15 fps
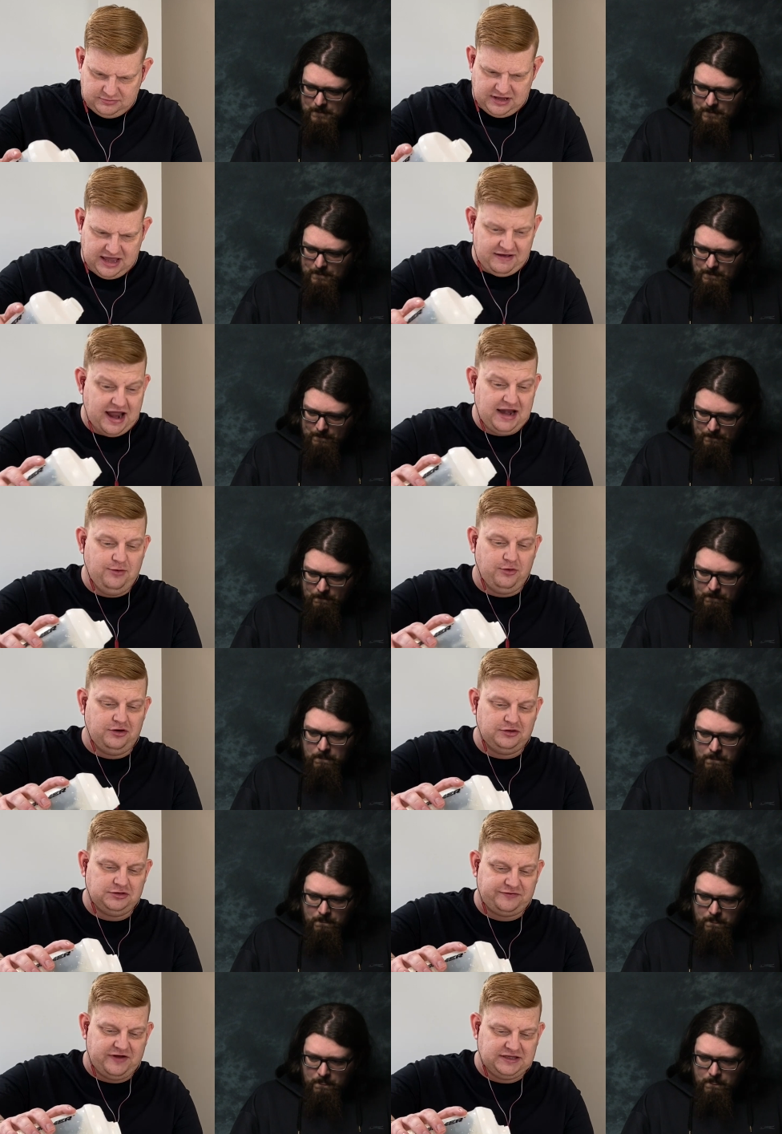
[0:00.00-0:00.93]
Speaker 1: Anyone
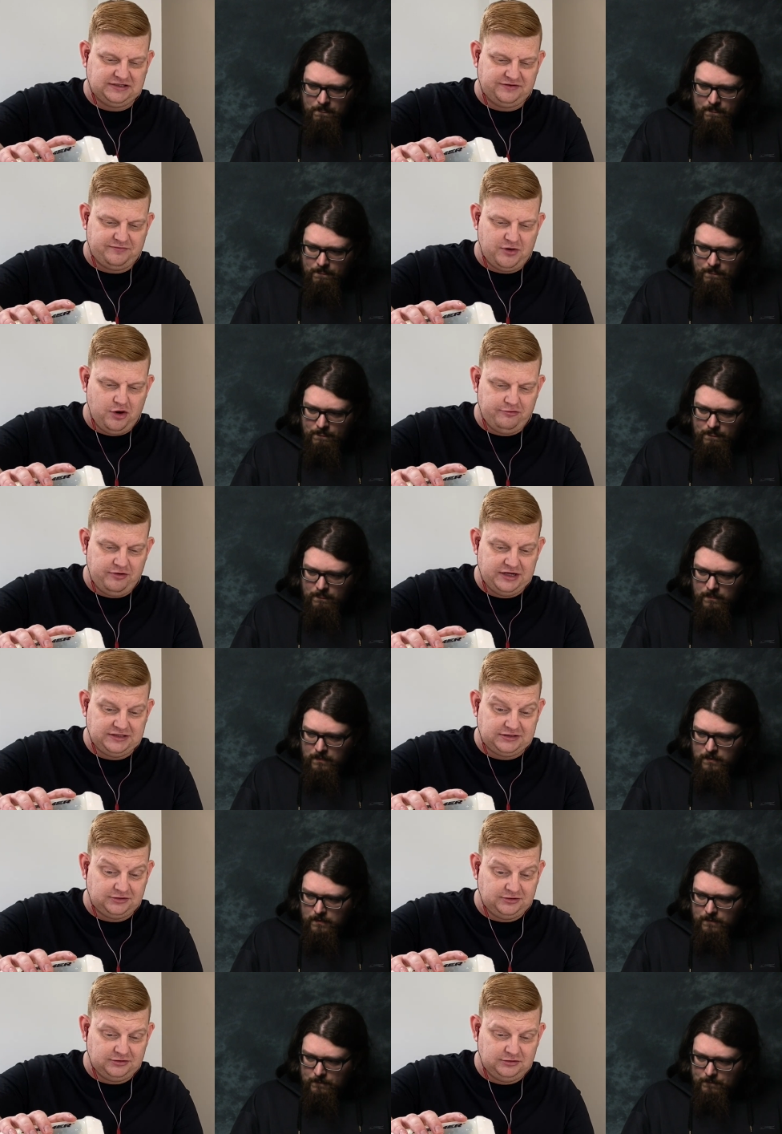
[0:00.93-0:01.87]
who's fans of motor
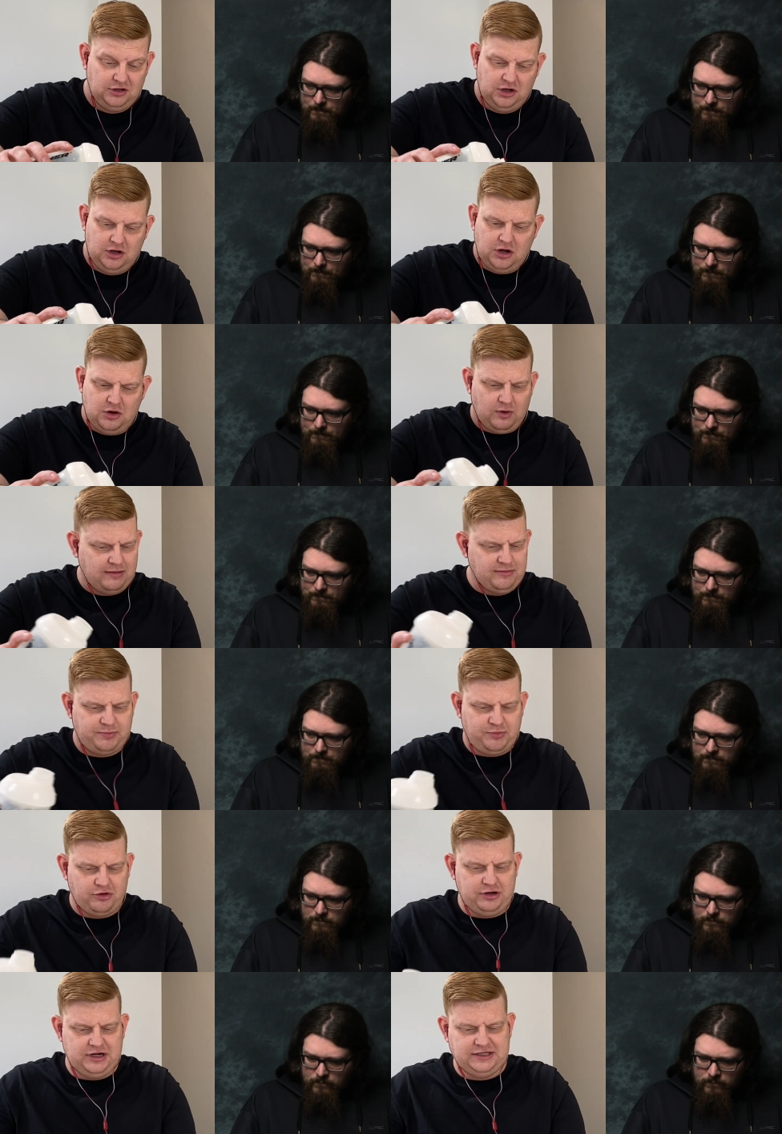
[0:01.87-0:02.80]
racing, why am I
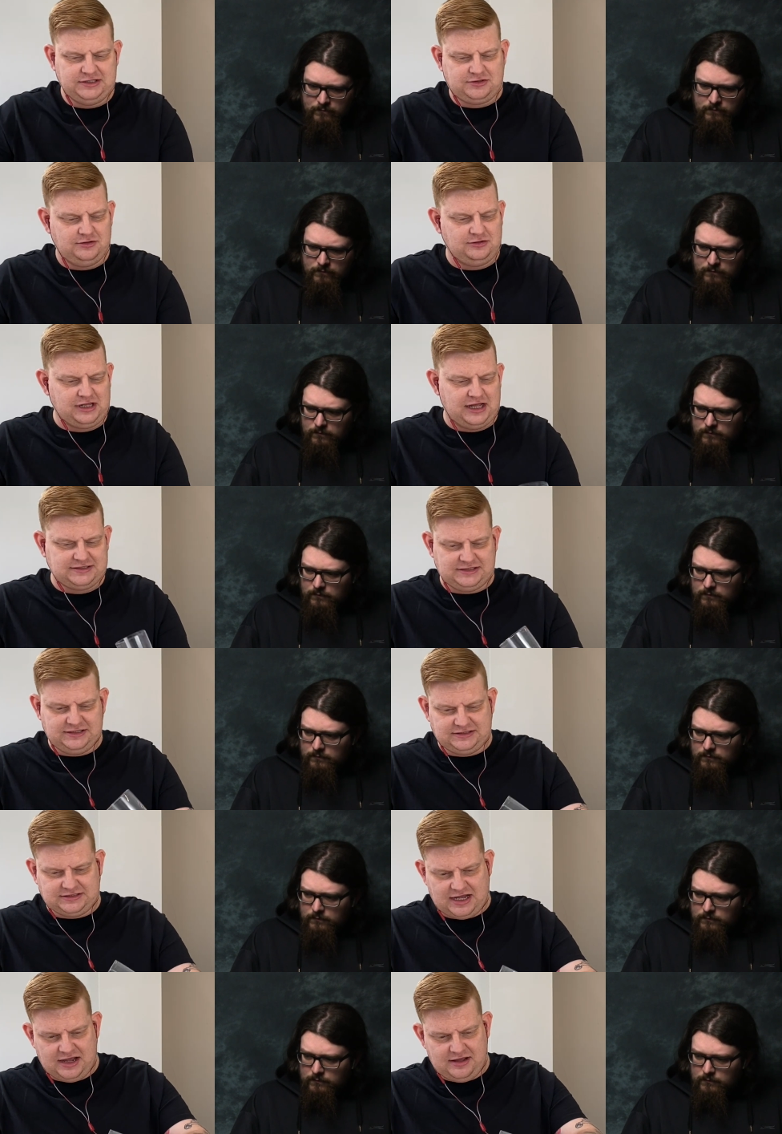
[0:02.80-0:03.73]
pouring it in two
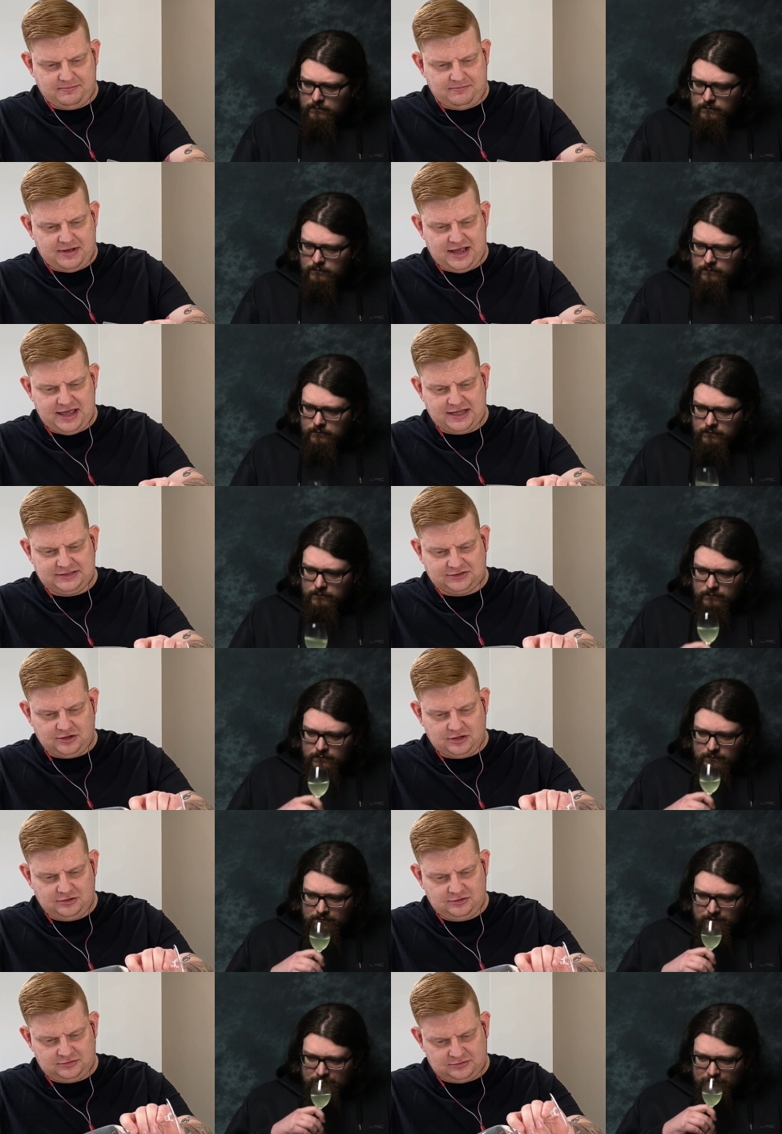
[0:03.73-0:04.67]
glasses? My head's
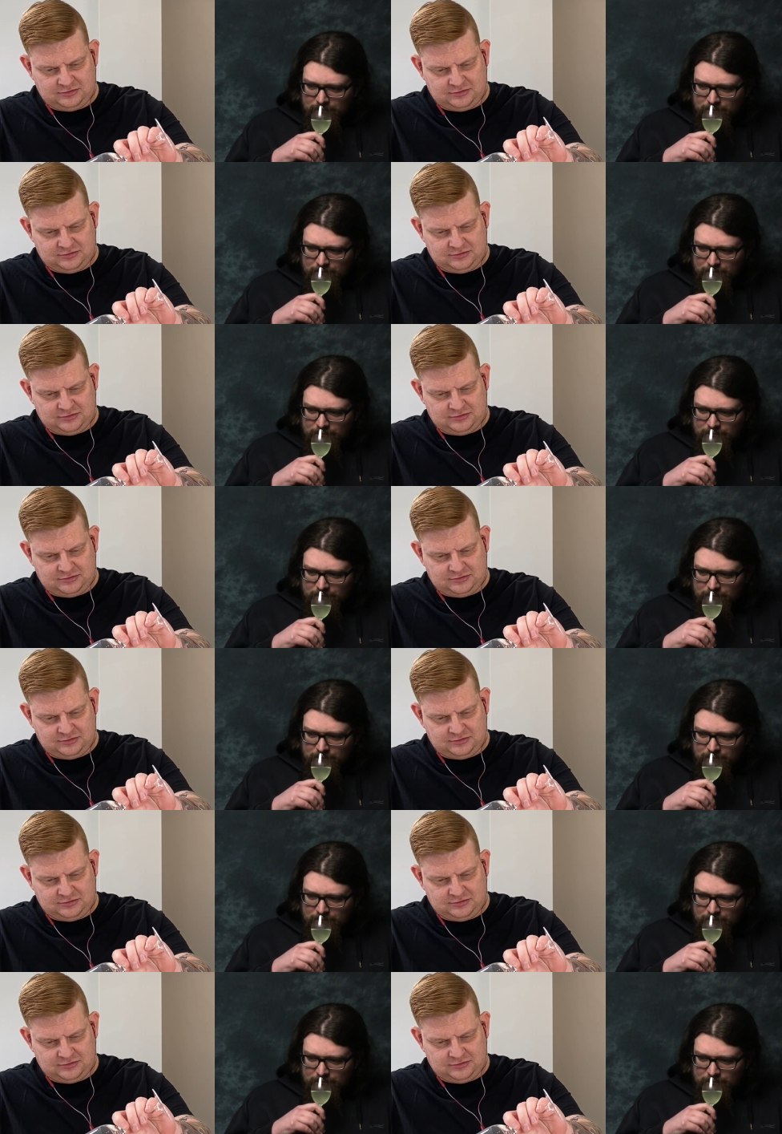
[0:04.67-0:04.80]
gone.